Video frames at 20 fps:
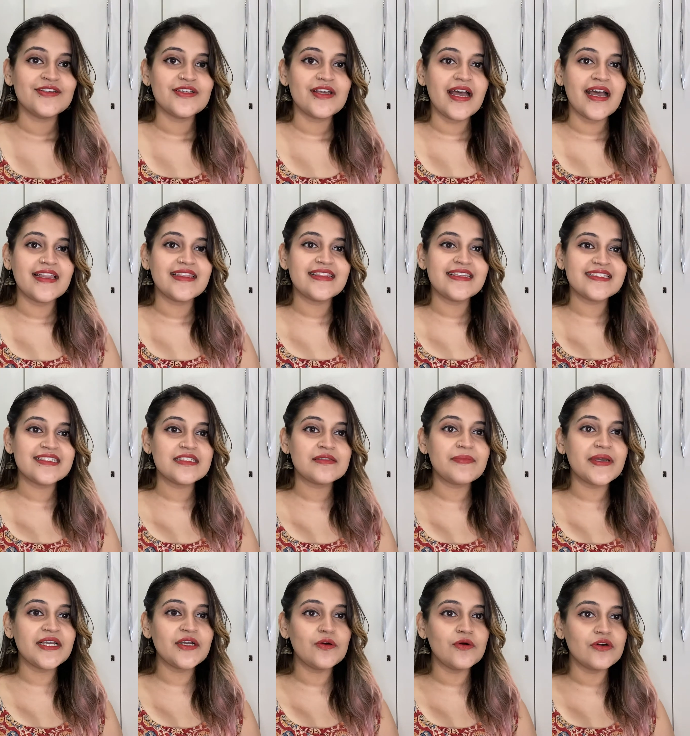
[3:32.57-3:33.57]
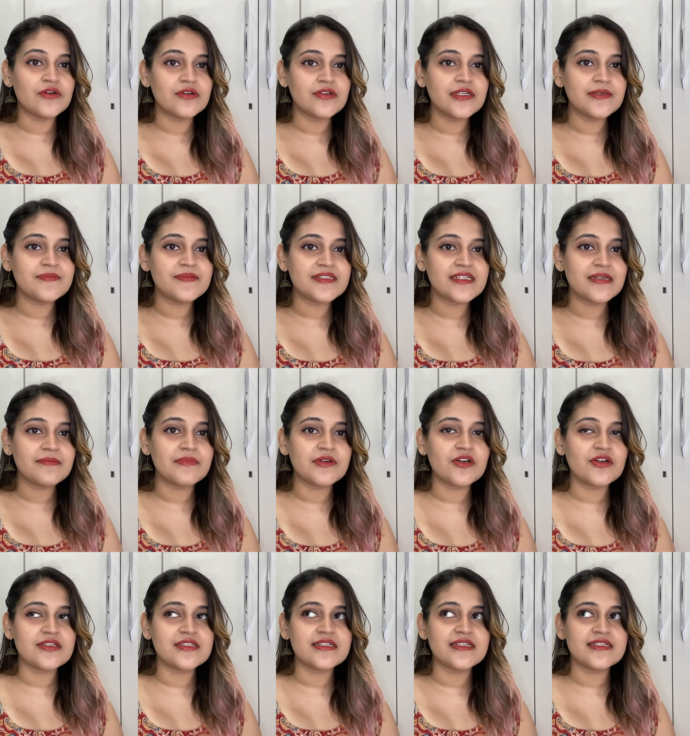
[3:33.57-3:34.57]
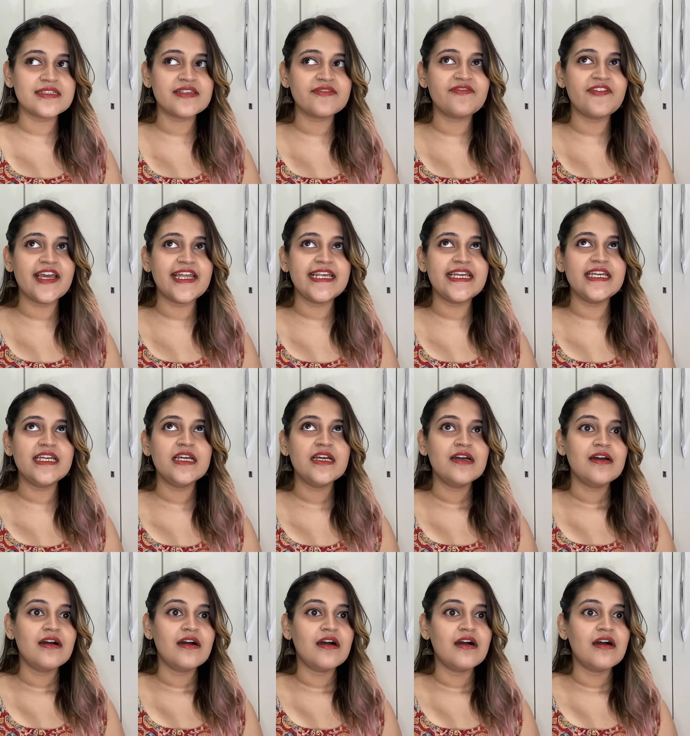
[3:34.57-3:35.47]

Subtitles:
And this is my go-to lipstick because it is a very,